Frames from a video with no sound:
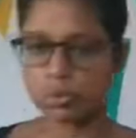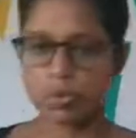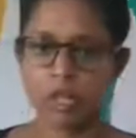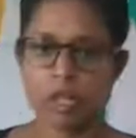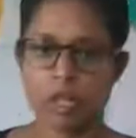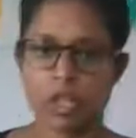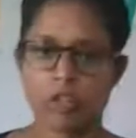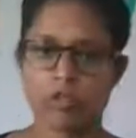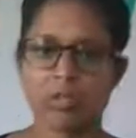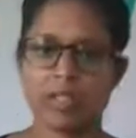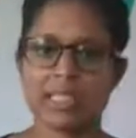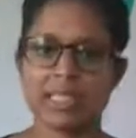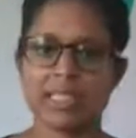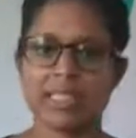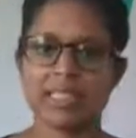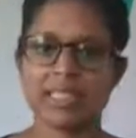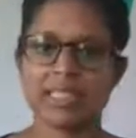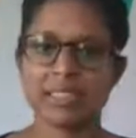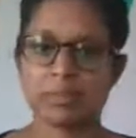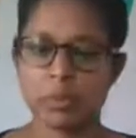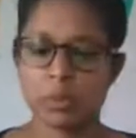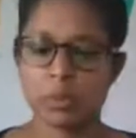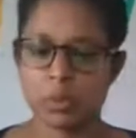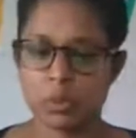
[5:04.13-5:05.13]
already this
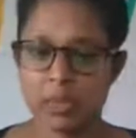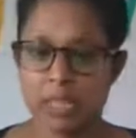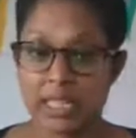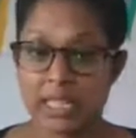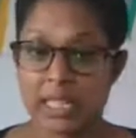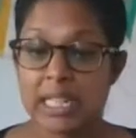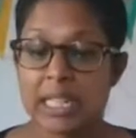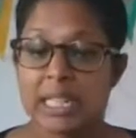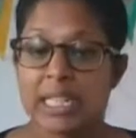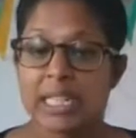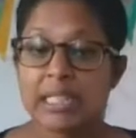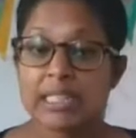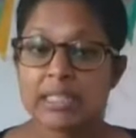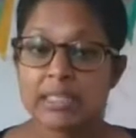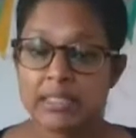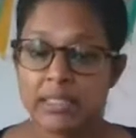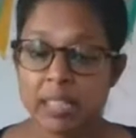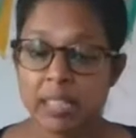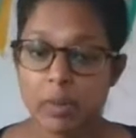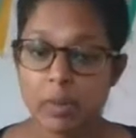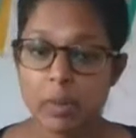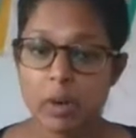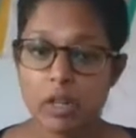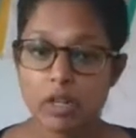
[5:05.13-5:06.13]
morning. So our
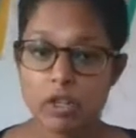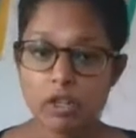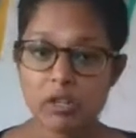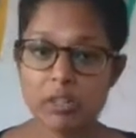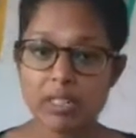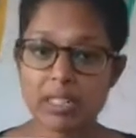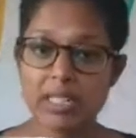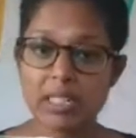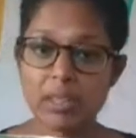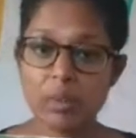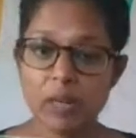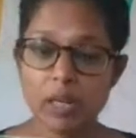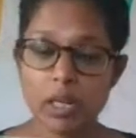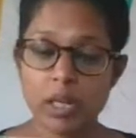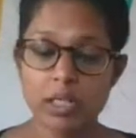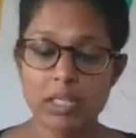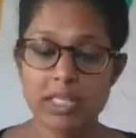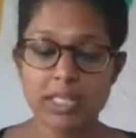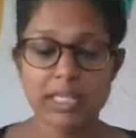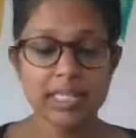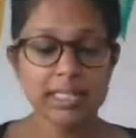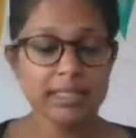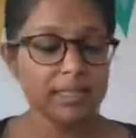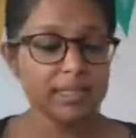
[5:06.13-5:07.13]
tricky word
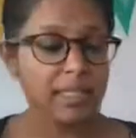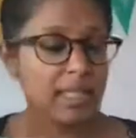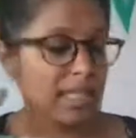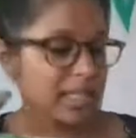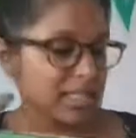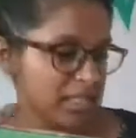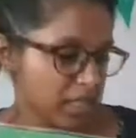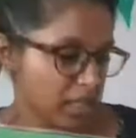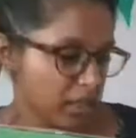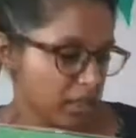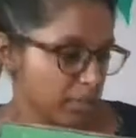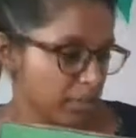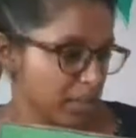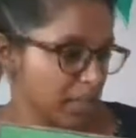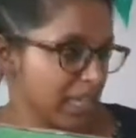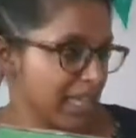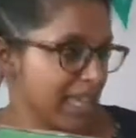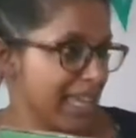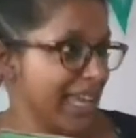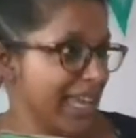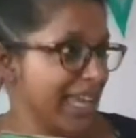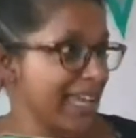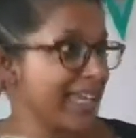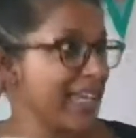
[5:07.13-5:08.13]
is, tell me again,